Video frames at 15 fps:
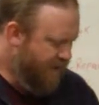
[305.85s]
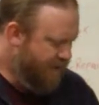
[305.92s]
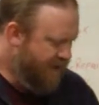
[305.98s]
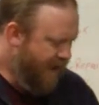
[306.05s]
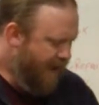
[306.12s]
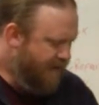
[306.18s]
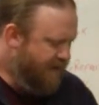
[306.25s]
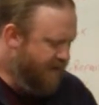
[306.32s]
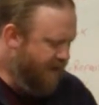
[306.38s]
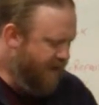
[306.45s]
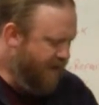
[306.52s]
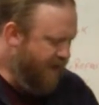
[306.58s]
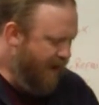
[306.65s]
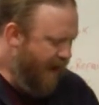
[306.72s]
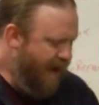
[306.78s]
He was
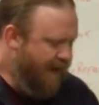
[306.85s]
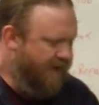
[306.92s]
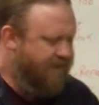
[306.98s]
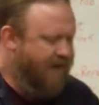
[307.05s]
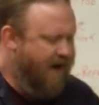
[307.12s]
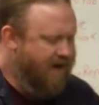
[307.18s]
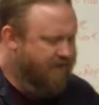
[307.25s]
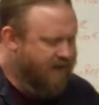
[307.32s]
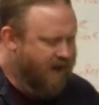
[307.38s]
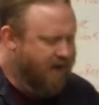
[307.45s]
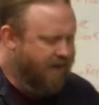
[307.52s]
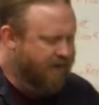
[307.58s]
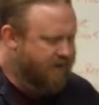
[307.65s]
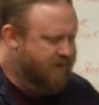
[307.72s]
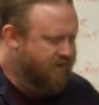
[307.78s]
asking
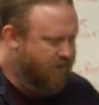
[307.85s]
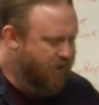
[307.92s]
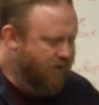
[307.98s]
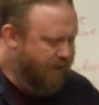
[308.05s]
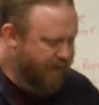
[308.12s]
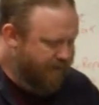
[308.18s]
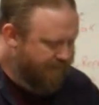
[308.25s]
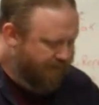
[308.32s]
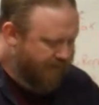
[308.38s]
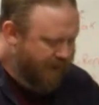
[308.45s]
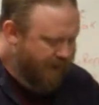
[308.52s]
$85 for it.